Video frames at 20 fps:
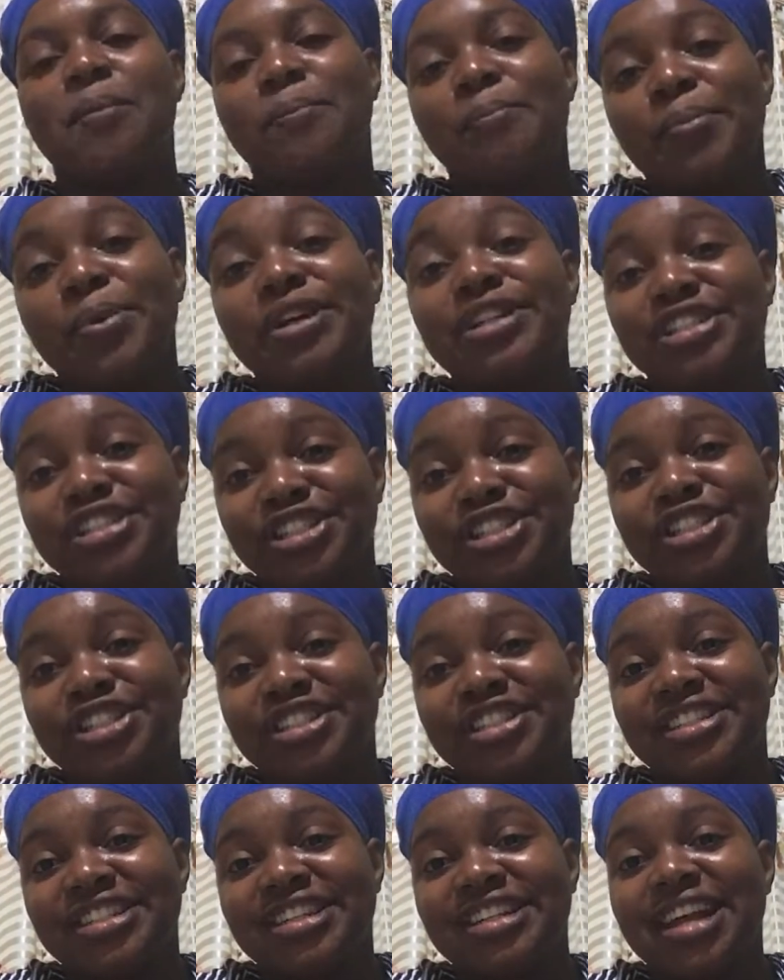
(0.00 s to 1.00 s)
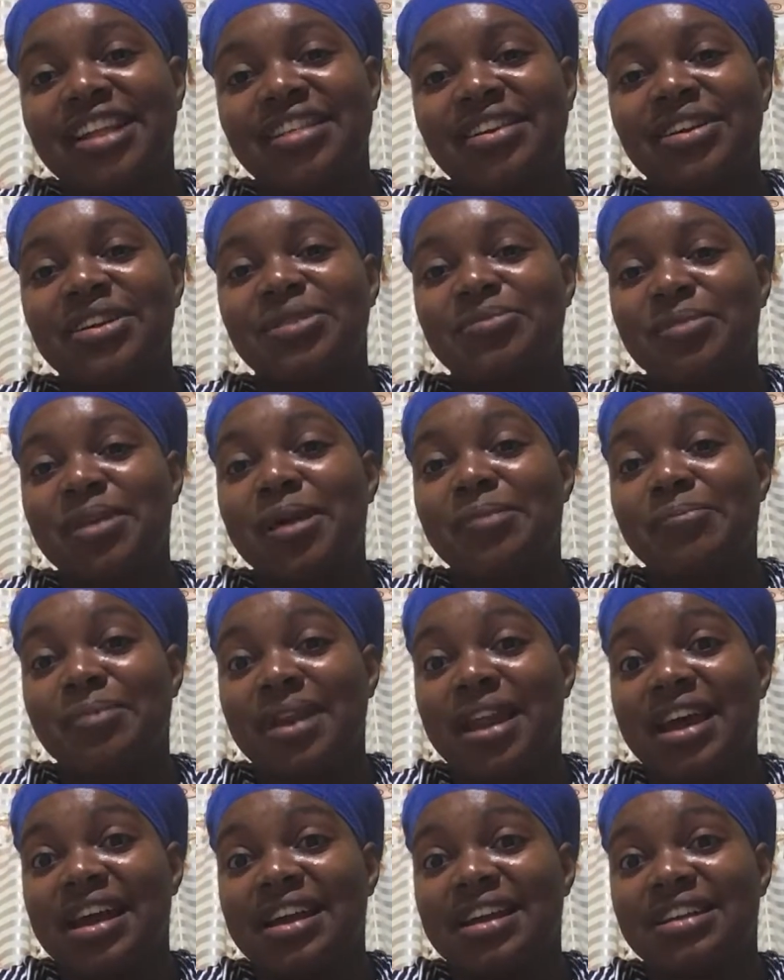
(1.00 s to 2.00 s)
pressure that's going to be
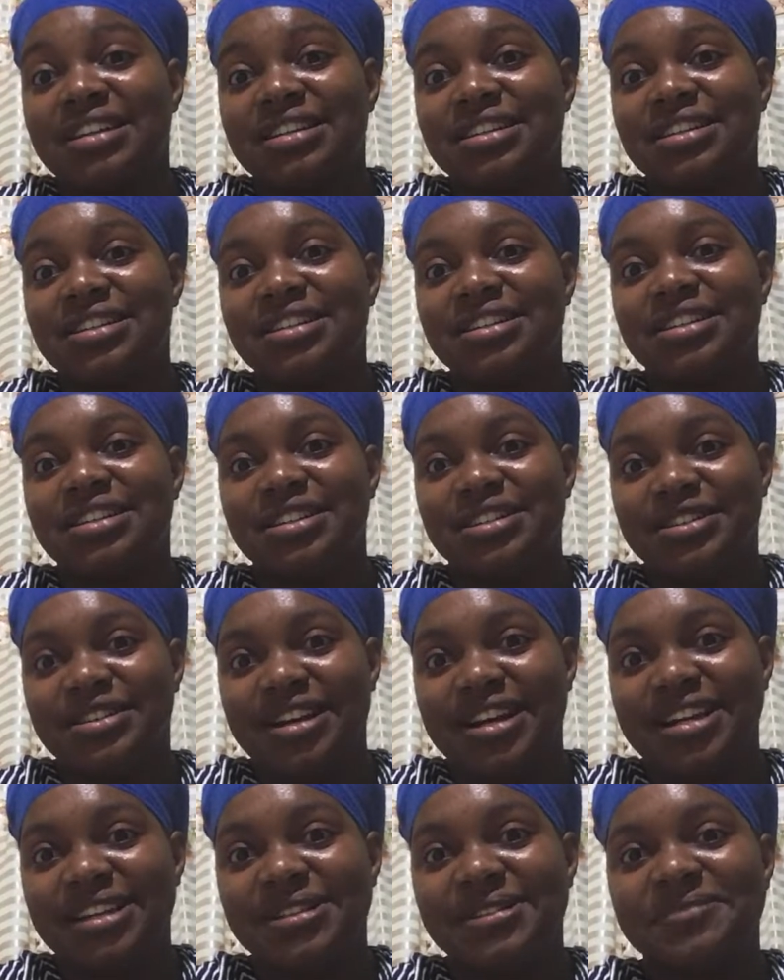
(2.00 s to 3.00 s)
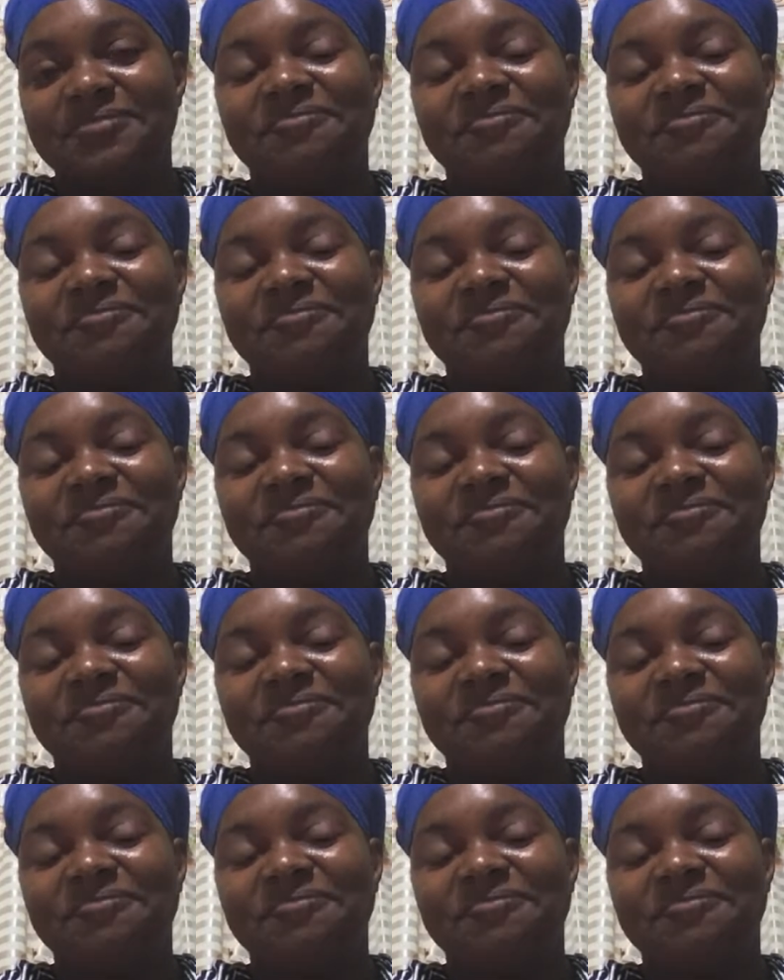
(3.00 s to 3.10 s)
applied, right?